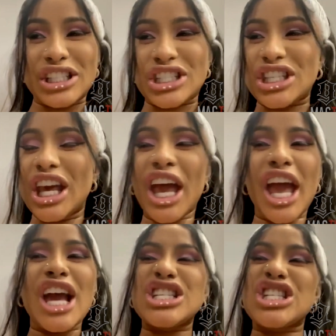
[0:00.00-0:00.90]
It's just,
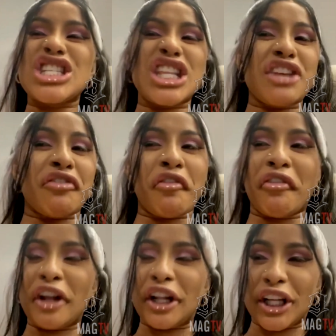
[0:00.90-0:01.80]
it's just a
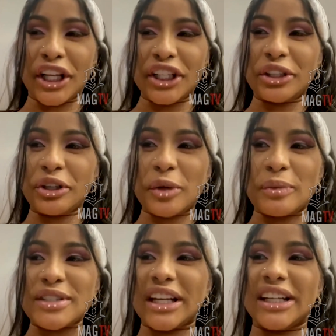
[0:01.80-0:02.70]
different feeling. You know
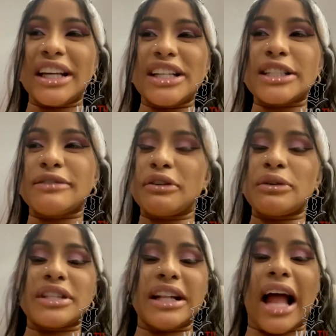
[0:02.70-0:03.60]
what I'm saying? It just
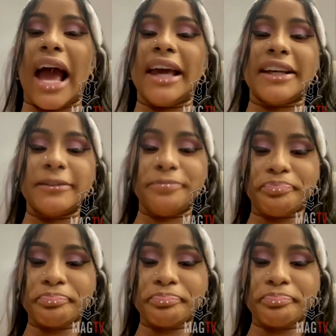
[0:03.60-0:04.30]
feels like